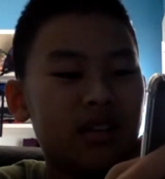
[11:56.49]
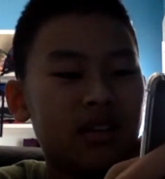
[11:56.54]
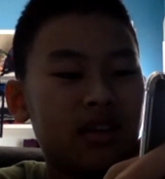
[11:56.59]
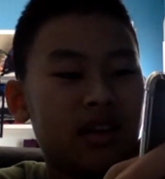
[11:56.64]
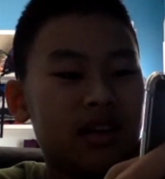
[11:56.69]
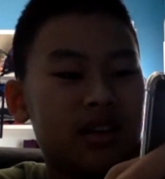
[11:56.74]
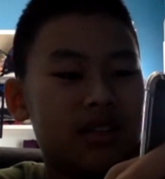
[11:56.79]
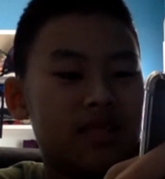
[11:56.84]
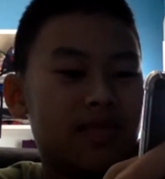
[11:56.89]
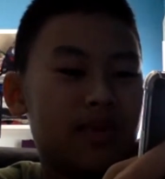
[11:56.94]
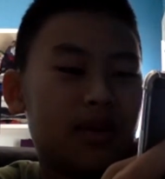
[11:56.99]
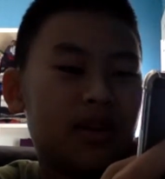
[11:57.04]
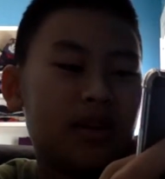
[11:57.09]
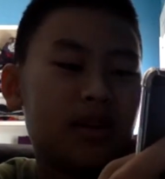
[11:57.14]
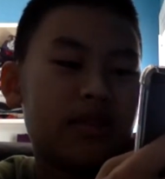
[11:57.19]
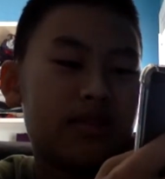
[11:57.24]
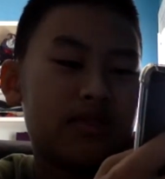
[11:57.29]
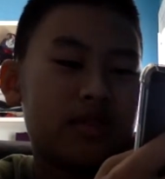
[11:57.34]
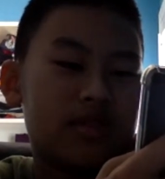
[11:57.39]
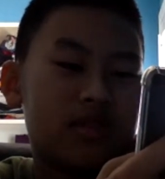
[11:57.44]
as part
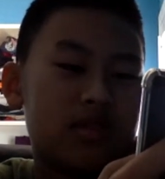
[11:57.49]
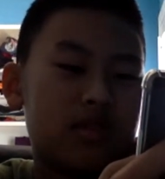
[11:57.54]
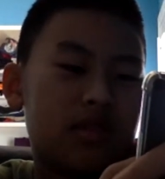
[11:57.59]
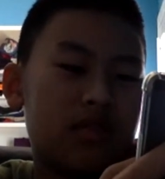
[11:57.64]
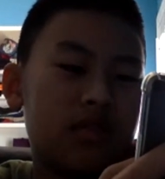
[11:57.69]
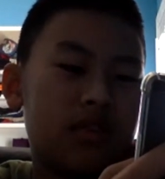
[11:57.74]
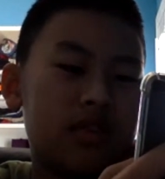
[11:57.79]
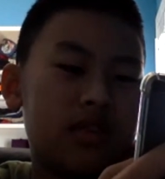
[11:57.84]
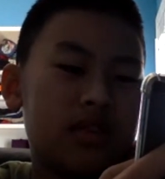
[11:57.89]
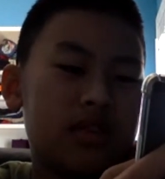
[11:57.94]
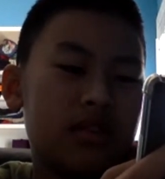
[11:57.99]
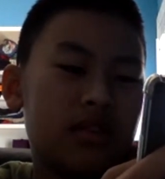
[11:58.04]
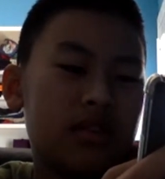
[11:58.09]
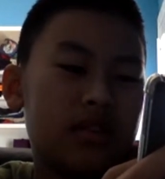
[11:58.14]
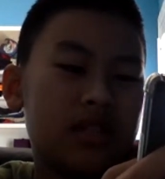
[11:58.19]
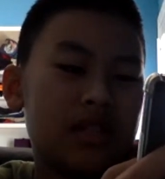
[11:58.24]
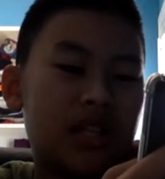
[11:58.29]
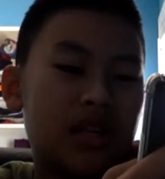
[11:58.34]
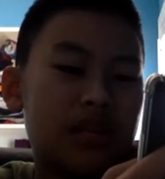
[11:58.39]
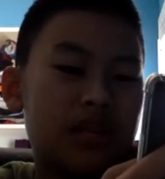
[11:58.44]
of a service. You are
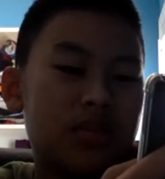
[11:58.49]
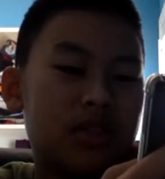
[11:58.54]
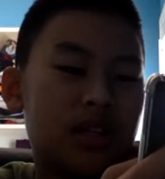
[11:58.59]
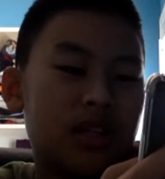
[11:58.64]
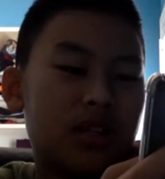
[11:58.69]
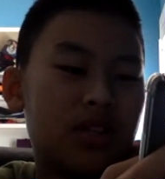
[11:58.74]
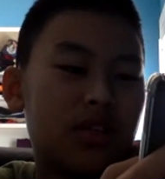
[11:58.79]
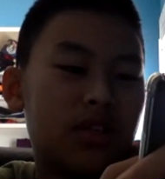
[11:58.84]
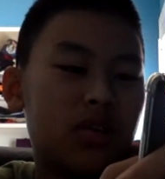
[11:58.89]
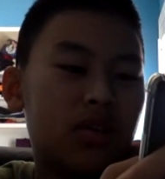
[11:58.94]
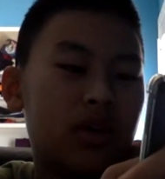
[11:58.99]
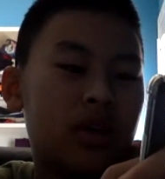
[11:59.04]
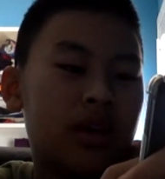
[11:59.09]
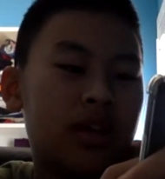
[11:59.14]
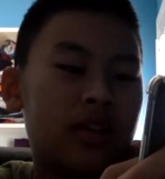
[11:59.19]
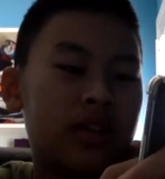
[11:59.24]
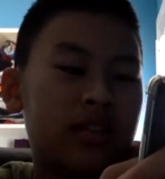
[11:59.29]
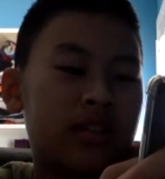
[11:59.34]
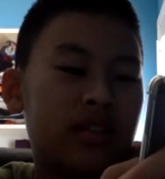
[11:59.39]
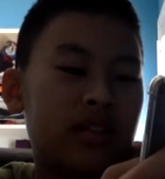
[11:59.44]
subject to
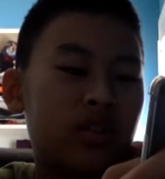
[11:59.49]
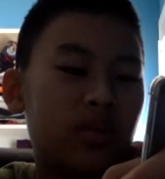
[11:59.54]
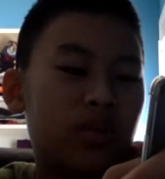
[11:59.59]
and should